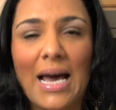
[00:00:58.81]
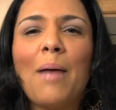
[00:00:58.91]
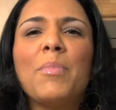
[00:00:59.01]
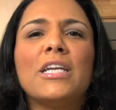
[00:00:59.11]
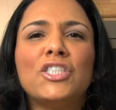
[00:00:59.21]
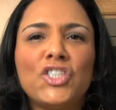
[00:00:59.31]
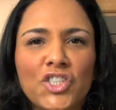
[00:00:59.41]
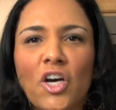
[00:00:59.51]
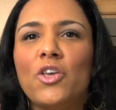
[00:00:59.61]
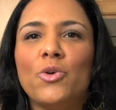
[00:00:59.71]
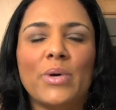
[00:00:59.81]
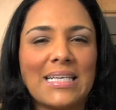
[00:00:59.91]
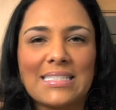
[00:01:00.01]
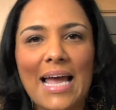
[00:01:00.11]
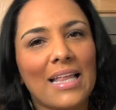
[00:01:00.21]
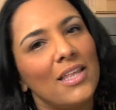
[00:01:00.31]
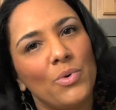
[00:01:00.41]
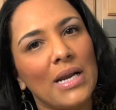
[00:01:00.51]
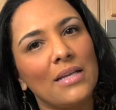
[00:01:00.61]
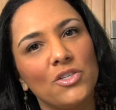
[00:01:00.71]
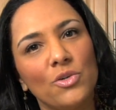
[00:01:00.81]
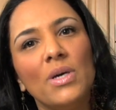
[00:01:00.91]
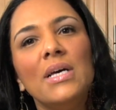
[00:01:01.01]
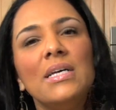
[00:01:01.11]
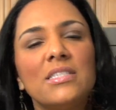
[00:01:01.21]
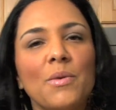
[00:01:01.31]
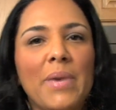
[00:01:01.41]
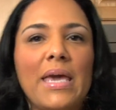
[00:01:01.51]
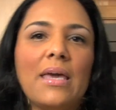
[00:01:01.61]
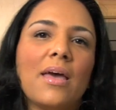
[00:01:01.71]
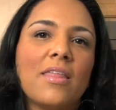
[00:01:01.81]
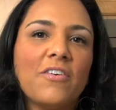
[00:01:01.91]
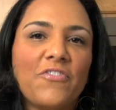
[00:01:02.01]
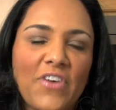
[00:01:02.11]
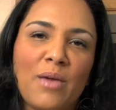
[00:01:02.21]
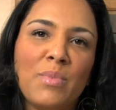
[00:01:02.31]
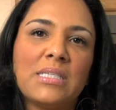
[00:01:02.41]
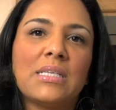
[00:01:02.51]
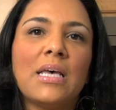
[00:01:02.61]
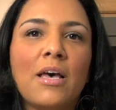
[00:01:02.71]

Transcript: I'm gonna show you exactly what I do to make the famous